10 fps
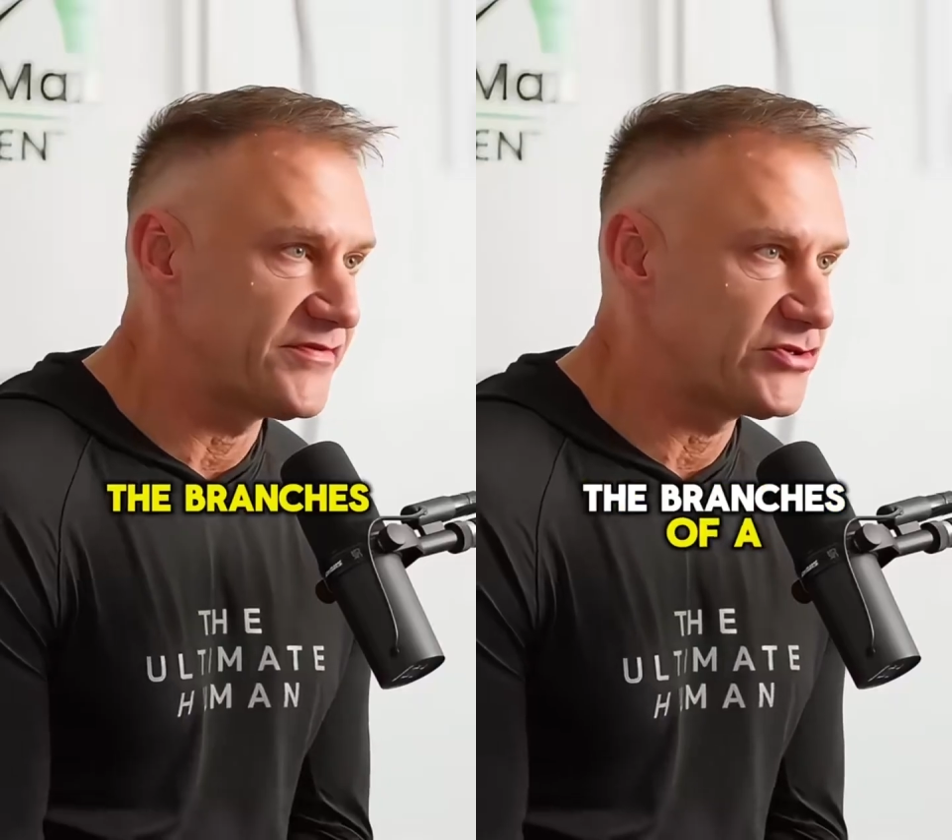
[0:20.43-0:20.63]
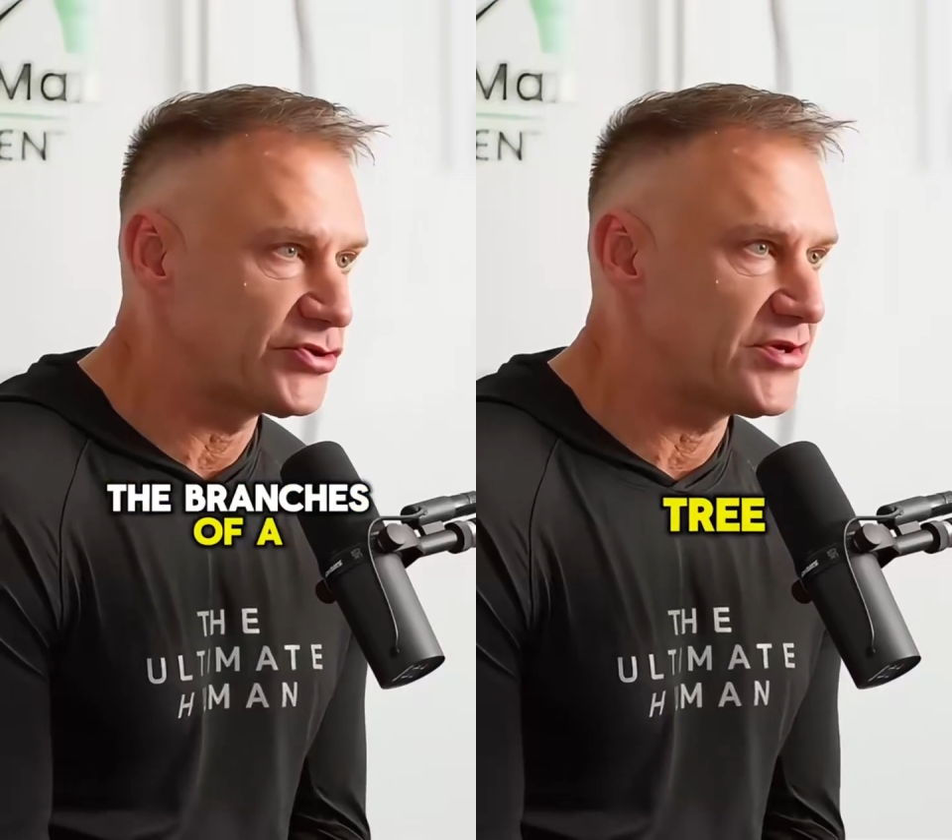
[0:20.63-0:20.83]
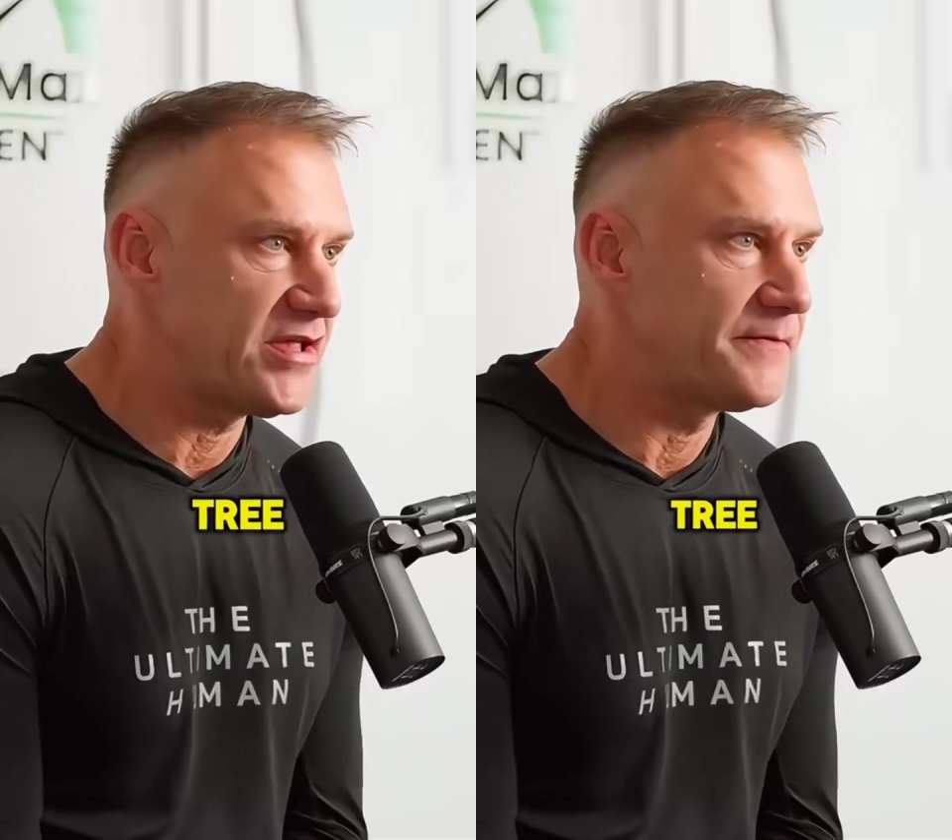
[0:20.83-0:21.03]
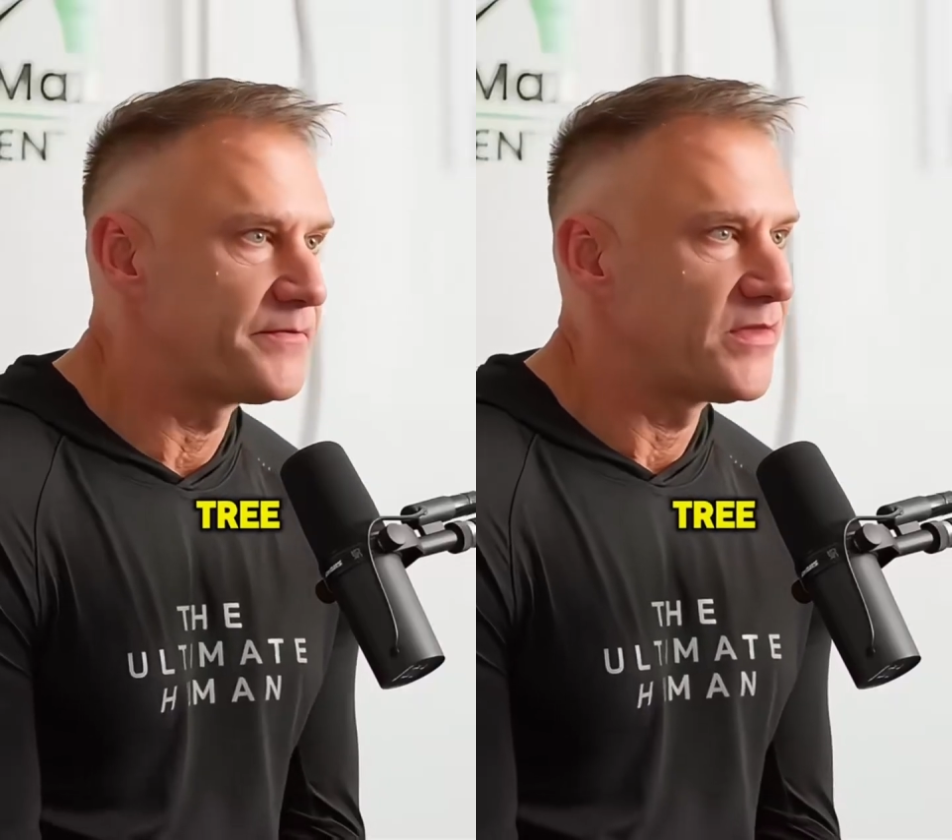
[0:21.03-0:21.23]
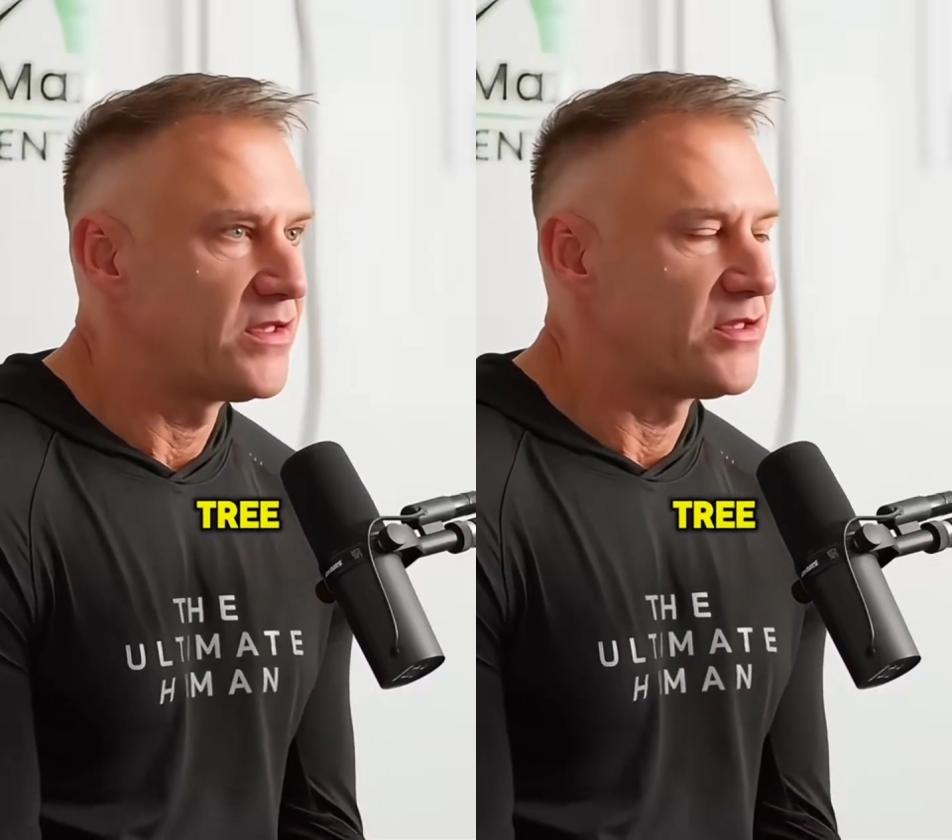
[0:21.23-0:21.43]
of a tree,
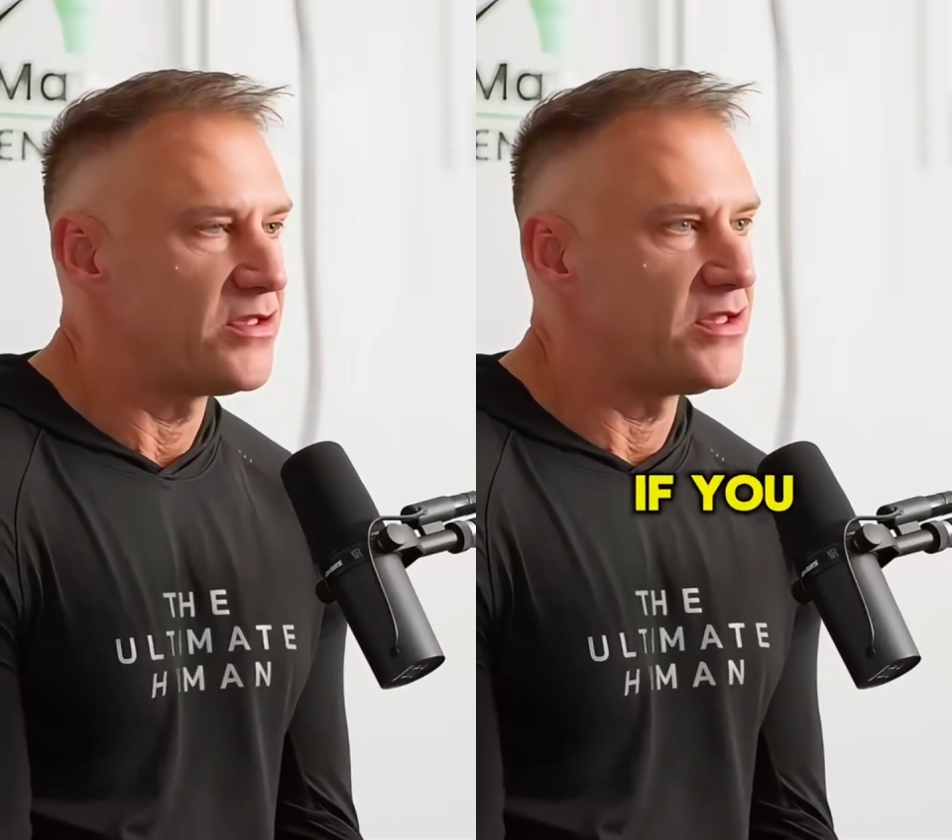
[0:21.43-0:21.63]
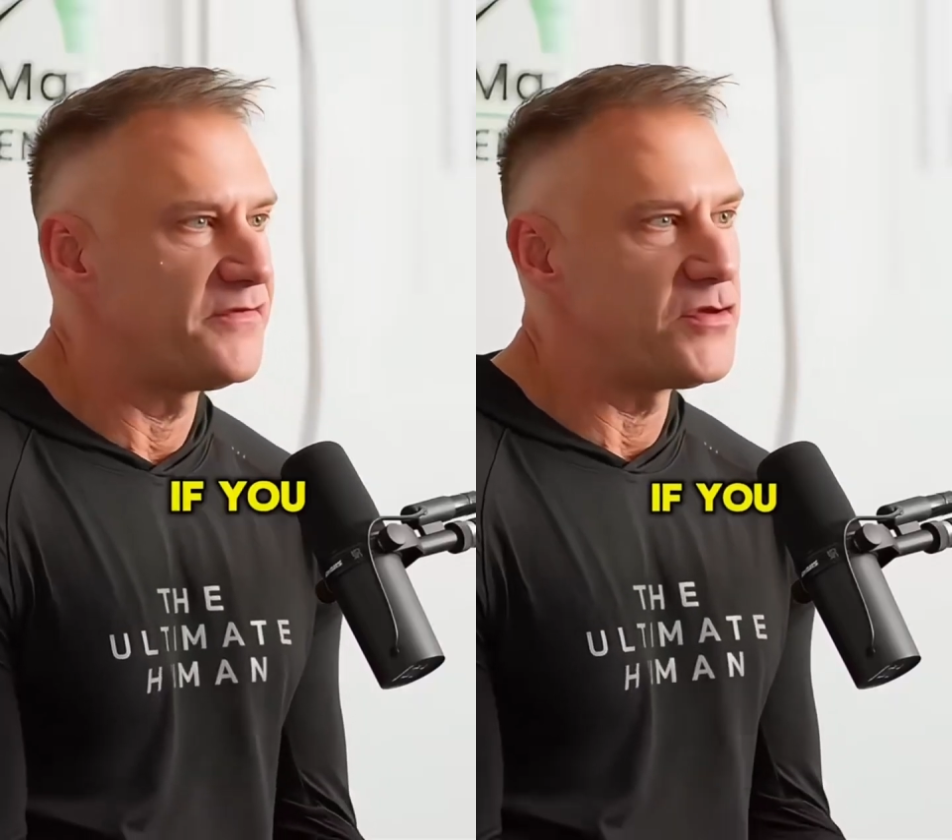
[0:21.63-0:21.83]
if